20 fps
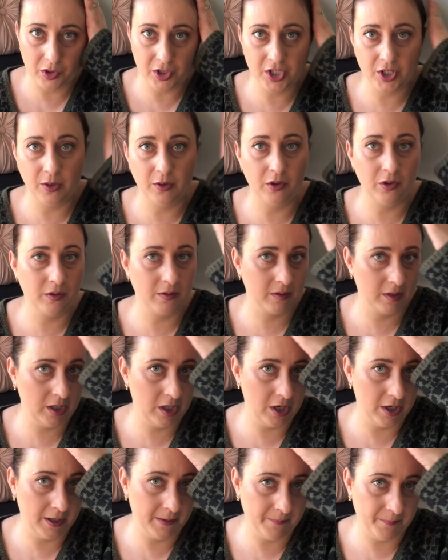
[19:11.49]
So, you
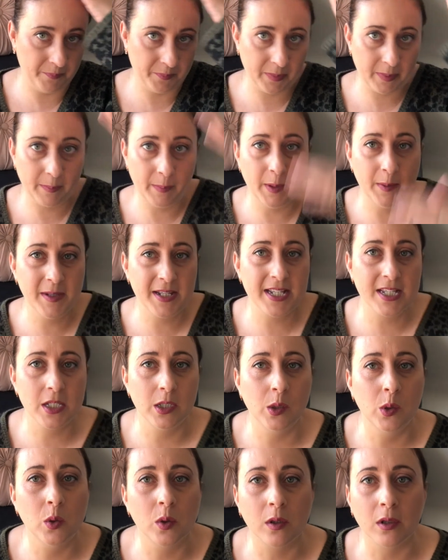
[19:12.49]
know, probably
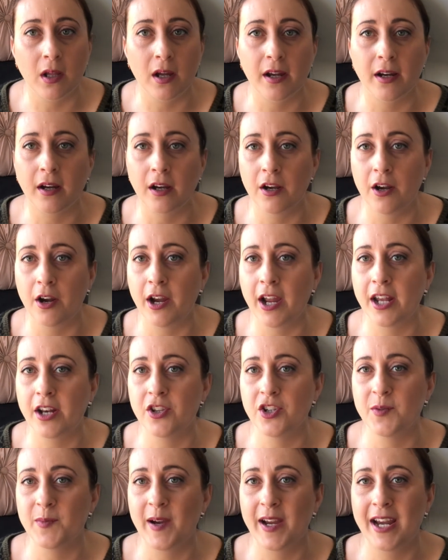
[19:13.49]
doesn't look like I know how to
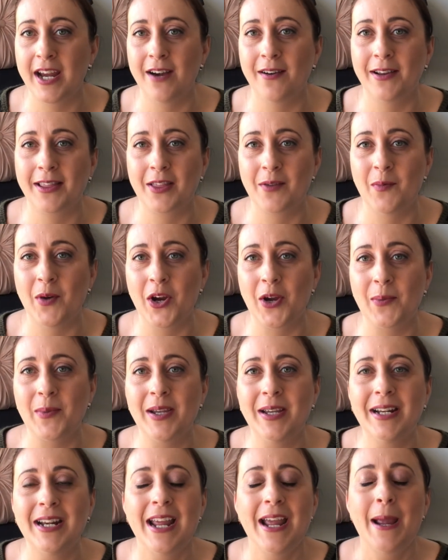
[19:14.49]
do my hair at the
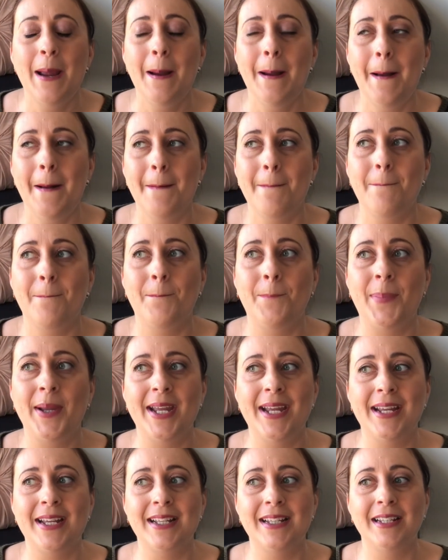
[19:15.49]
moment.
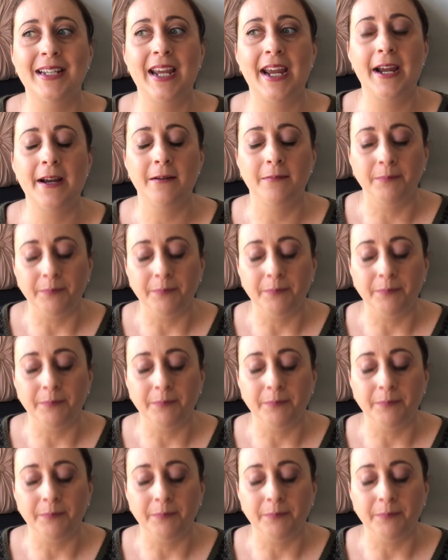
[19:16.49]
But yeah,